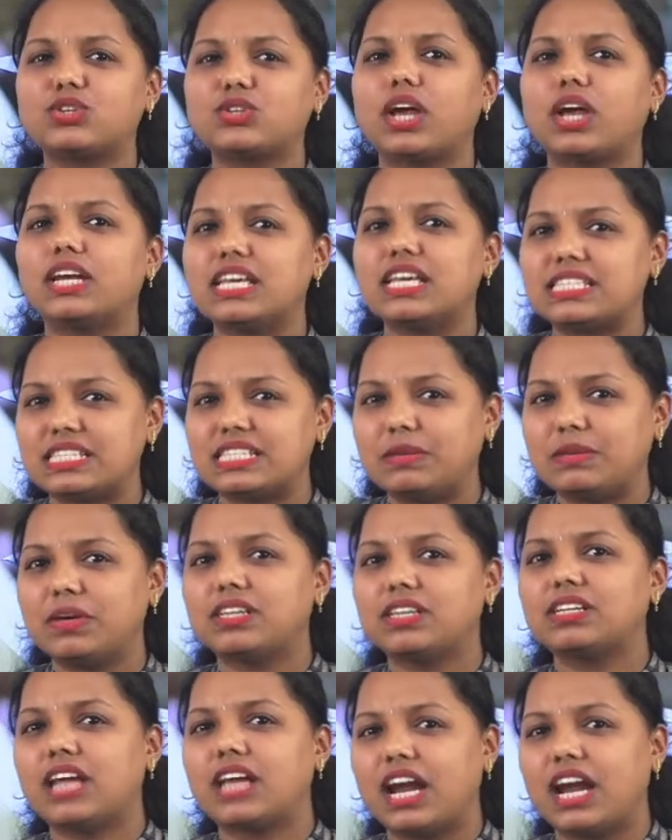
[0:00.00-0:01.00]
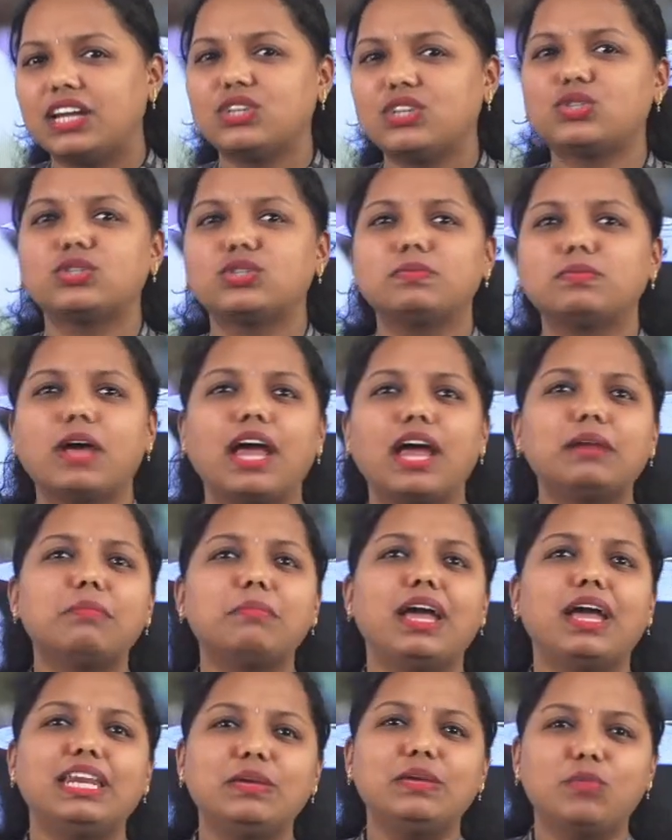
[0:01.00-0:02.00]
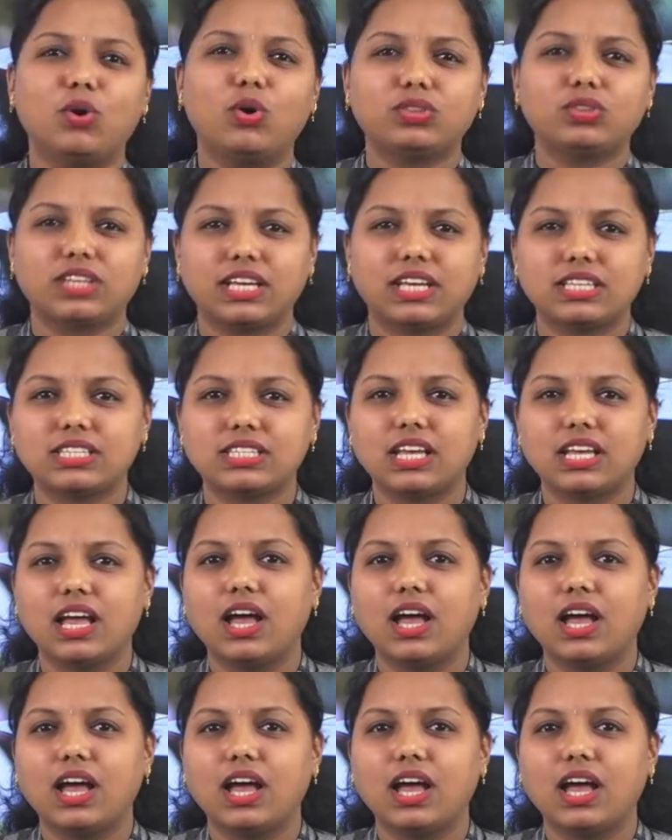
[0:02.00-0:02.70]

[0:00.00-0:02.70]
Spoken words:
and estimated addition and many more things.